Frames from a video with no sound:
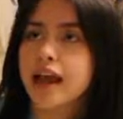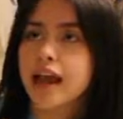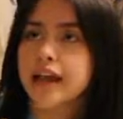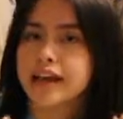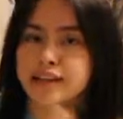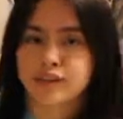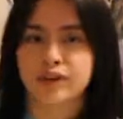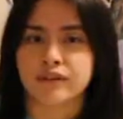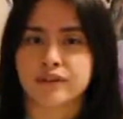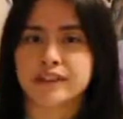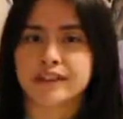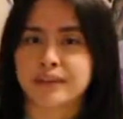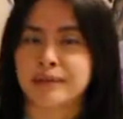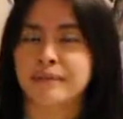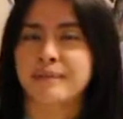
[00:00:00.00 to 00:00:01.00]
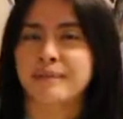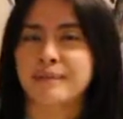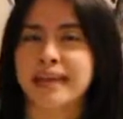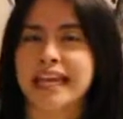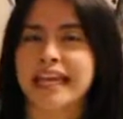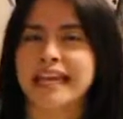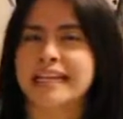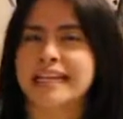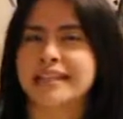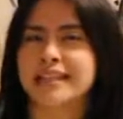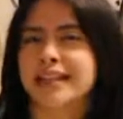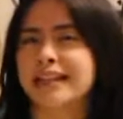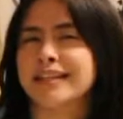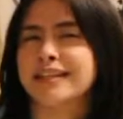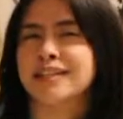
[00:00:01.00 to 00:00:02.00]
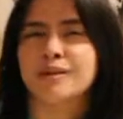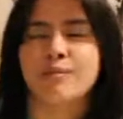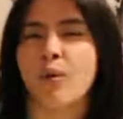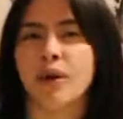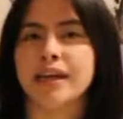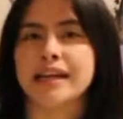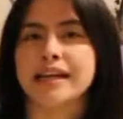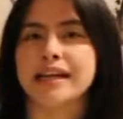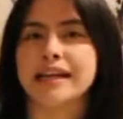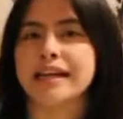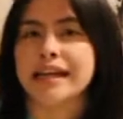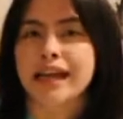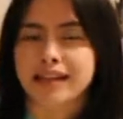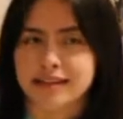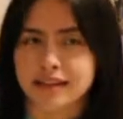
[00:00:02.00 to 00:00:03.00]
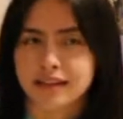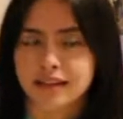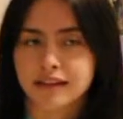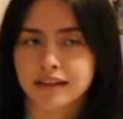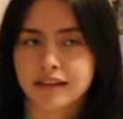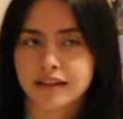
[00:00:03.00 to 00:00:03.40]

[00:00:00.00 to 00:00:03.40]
And I serve it to him, and he's like disappointed and he hates it.